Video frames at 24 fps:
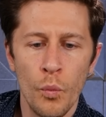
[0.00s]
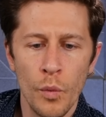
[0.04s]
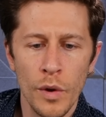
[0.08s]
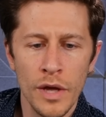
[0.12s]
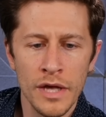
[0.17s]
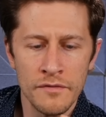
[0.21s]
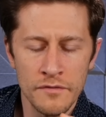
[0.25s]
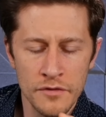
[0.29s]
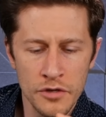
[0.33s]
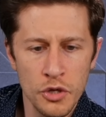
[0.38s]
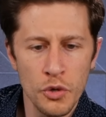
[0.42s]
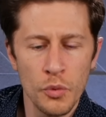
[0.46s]

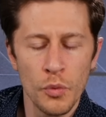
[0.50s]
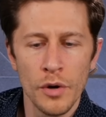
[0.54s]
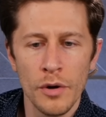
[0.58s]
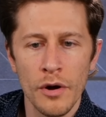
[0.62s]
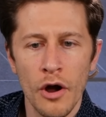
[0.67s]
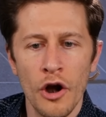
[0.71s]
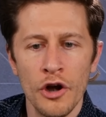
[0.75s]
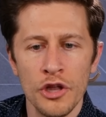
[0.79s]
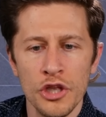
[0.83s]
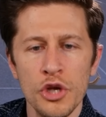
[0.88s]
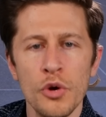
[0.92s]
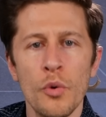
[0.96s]
if you were,
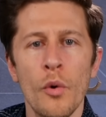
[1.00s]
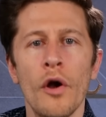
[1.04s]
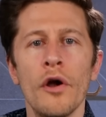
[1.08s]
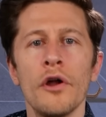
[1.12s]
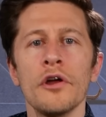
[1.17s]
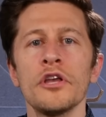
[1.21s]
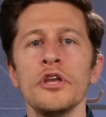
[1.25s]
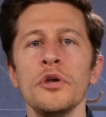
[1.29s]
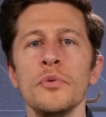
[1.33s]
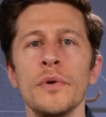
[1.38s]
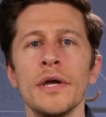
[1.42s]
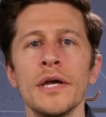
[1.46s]
are you
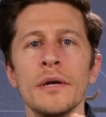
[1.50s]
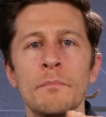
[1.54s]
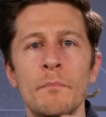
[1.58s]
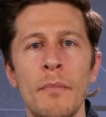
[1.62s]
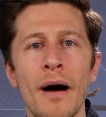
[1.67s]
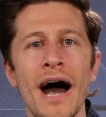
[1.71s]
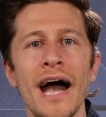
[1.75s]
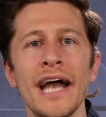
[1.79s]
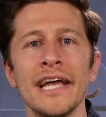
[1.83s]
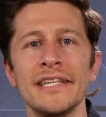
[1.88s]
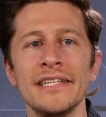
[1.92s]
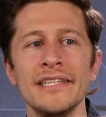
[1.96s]
arguing
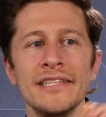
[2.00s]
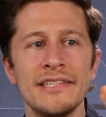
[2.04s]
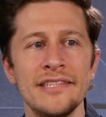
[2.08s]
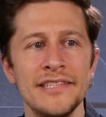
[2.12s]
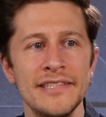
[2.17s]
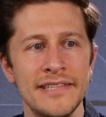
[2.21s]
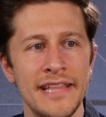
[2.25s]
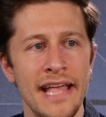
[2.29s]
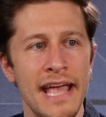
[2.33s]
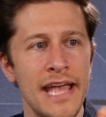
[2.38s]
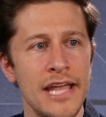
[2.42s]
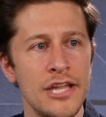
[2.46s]
Biden
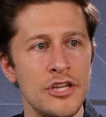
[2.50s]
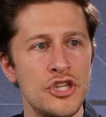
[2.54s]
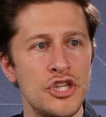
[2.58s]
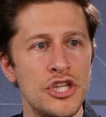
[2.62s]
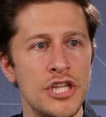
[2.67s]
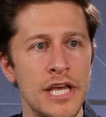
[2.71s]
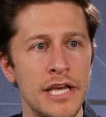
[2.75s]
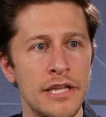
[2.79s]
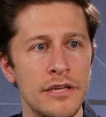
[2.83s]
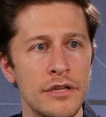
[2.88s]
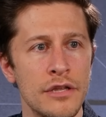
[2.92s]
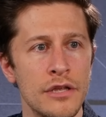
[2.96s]
staged
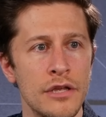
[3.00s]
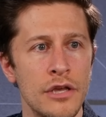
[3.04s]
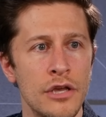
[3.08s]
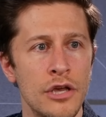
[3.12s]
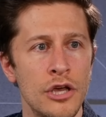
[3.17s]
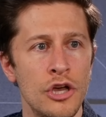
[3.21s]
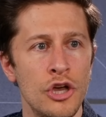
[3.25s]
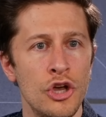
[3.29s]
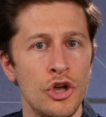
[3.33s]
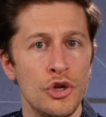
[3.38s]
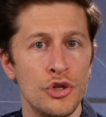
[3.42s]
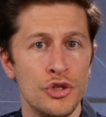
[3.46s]
it
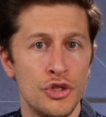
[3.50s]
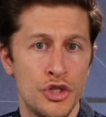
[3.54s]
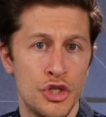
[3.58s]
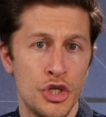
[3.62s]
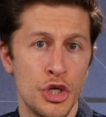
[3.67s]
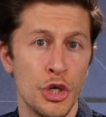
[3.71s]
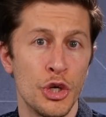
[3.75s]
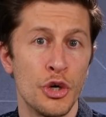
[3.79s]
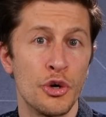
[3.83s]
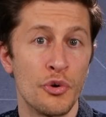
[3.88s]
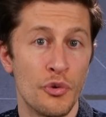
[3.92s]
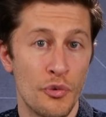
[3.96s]

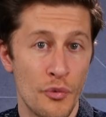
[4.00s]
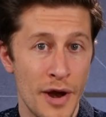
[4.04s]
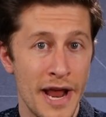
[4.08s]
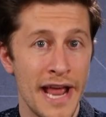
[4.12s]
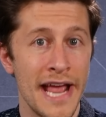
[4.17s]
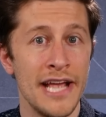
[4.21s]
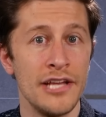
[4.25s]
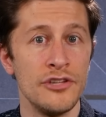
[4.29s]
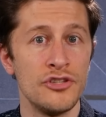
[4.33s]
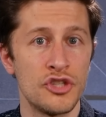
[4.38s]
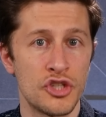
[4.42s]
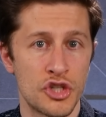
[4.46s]
to
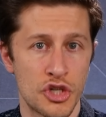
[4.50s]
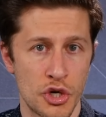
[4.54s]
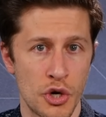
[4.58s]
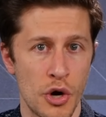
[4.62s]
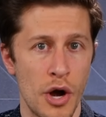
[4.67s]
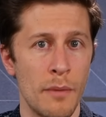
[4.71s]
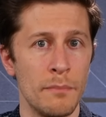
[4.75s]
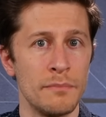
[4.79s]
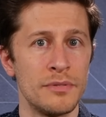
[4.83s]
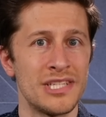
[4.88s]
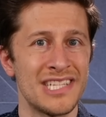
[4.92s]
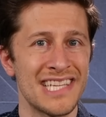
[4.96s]
graze
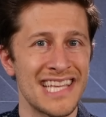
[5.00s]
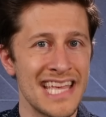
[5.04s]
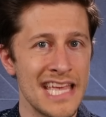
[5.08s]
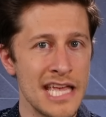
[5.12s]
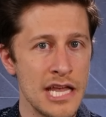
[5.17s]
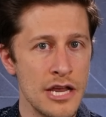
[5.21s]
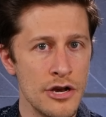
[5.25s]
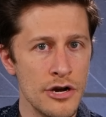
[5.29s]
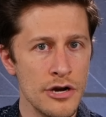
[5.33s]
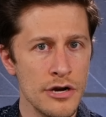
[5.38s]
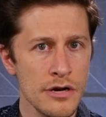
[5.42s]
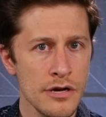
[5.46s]
Trump's
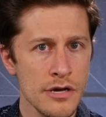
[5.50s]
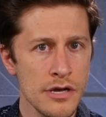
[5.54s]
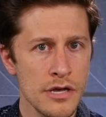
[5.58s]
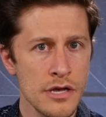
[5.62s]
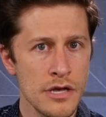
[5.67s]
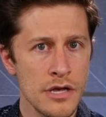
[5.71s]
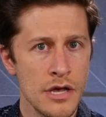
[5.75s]
ear?